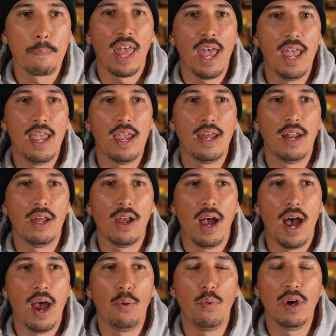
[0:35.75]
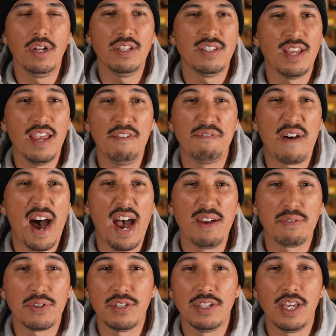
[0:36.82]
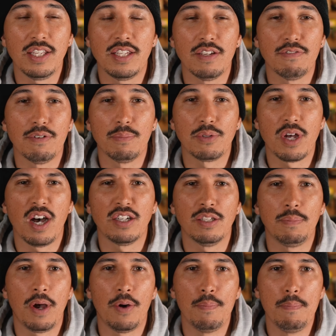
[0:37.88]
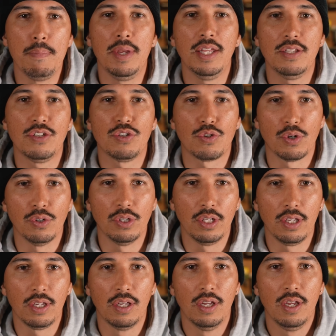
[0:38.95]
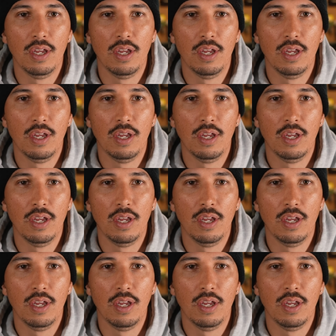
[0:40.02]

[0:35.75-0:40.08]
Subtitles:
And I want to say 5 or 6 of them talked about mid-strolling.